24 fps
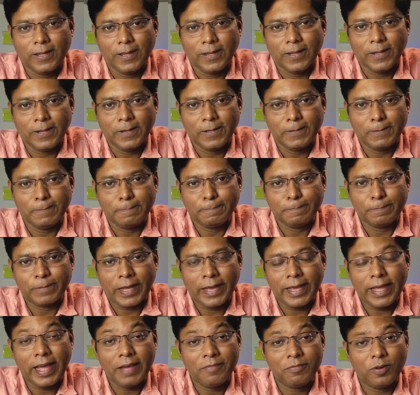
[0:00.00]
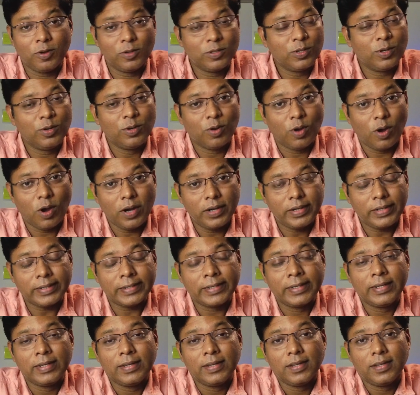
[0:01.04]
I have also not
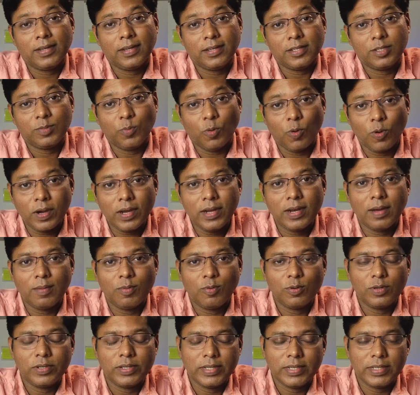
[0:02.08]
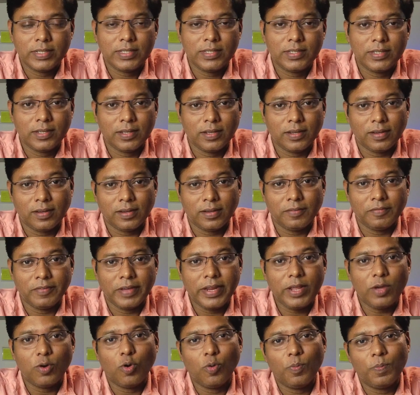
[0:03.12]
spoken about this
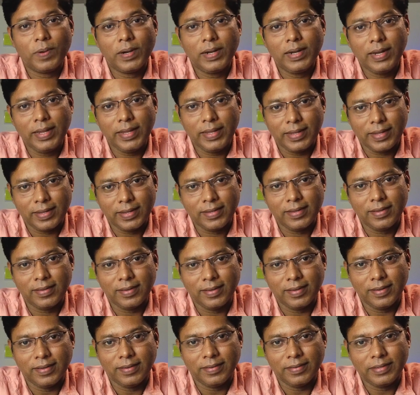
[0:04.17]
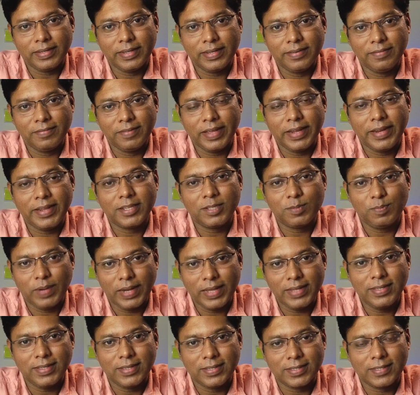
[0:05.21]
very openly in various
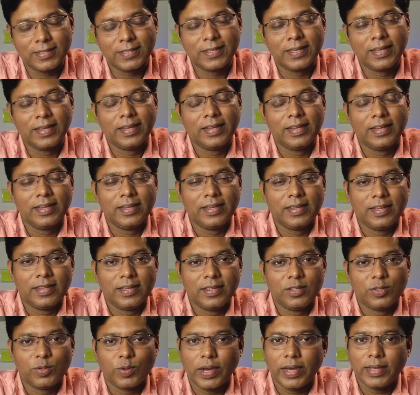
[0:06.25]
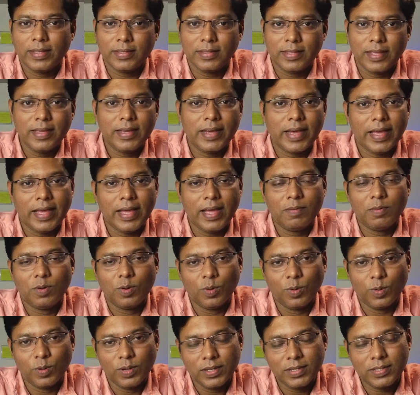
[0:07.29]
places. So I think I have a
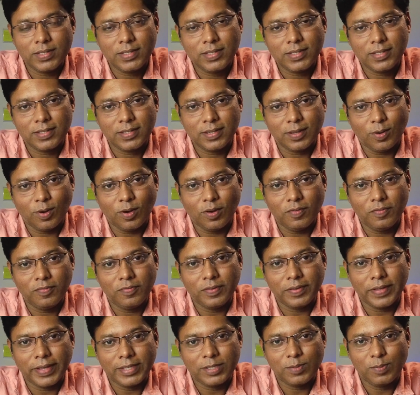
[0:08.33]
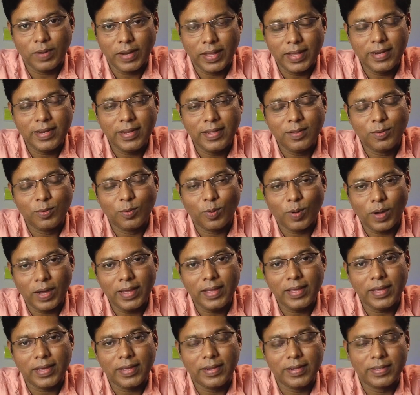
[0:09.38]
onus of explaining
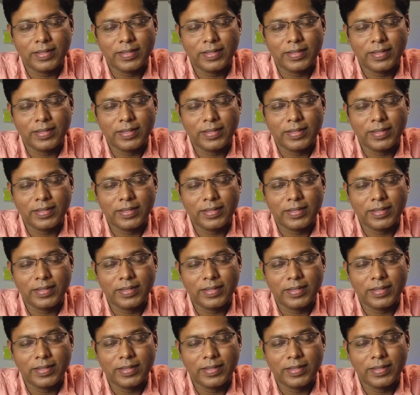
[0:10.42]
why I